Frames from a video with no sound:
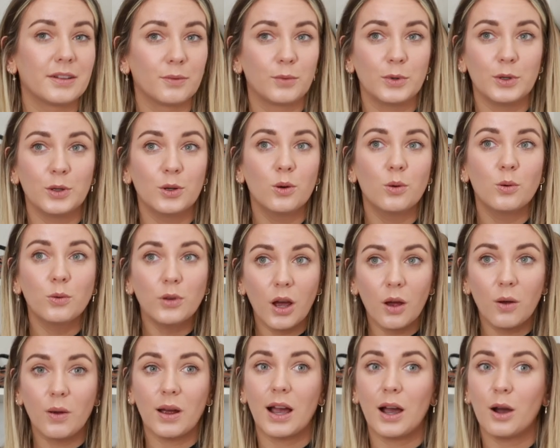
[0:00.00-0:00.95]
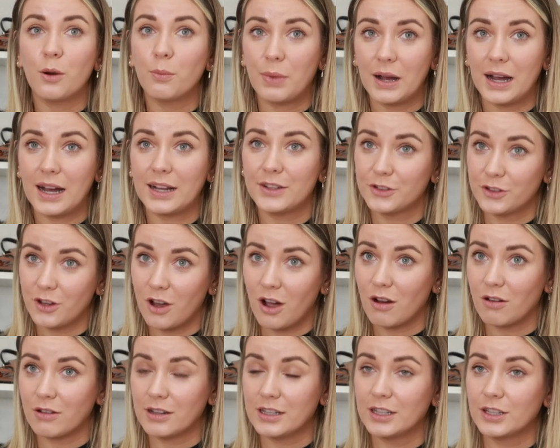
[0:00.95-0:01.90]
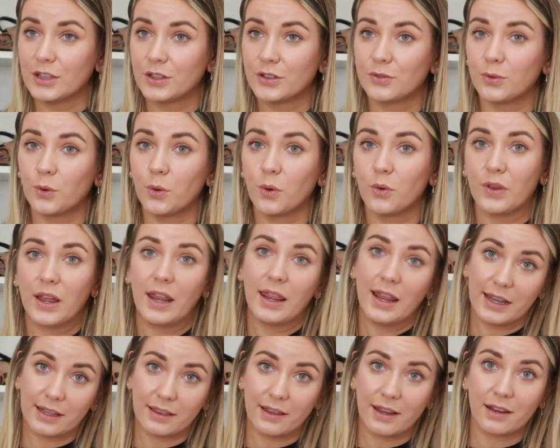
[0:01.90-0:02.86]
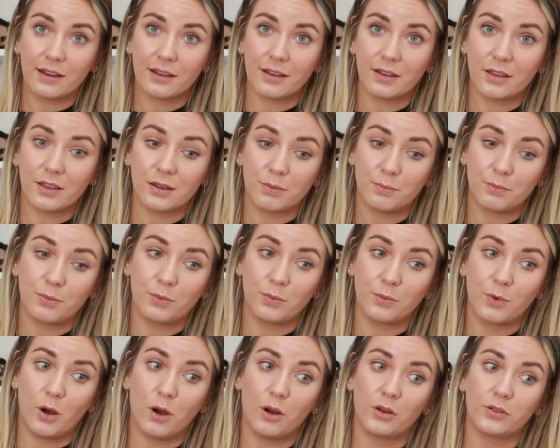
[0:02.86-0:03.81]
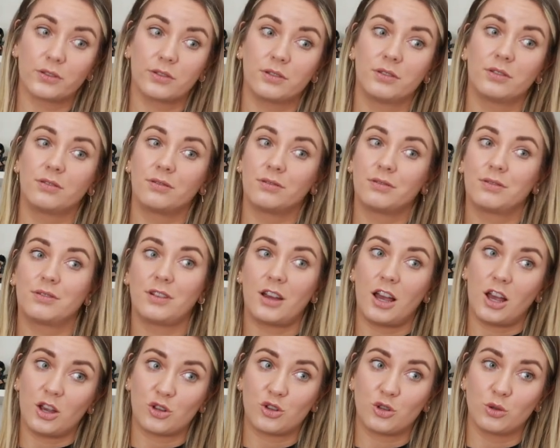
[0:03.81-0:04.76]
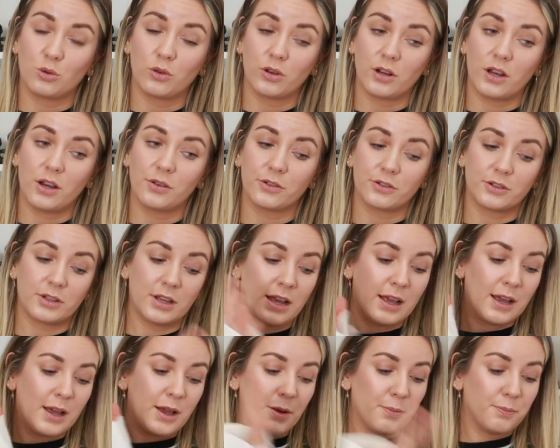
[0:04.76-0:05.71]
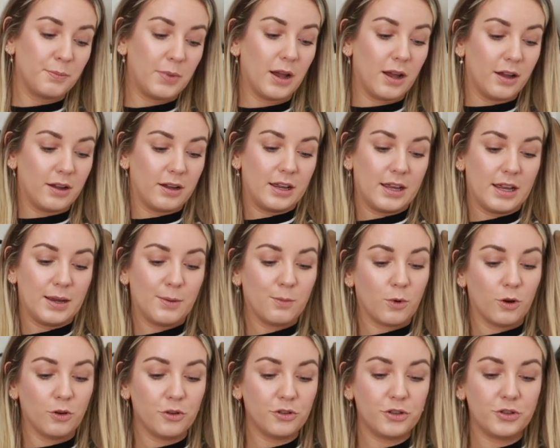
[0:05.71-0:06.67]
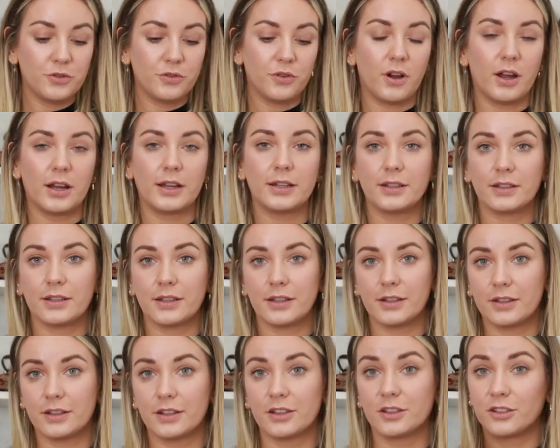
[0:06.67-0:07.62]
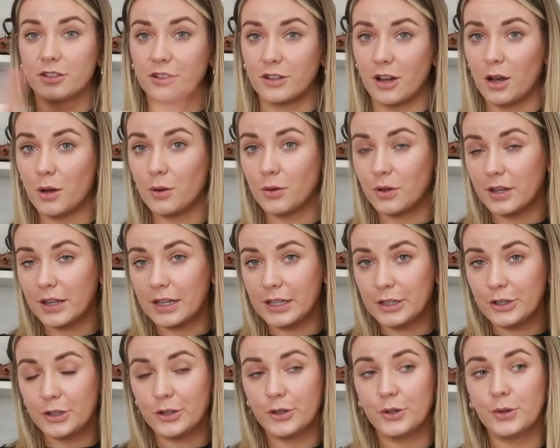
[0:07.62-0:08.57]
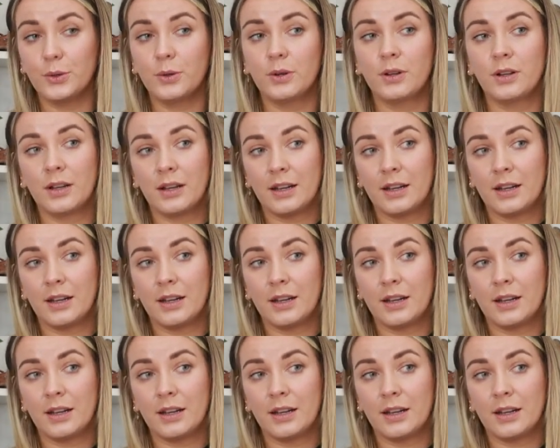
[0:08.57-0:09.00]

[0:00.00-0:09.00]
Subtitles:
we all know how bad Zara is for their leg length on short girls, but once you find the style that they do,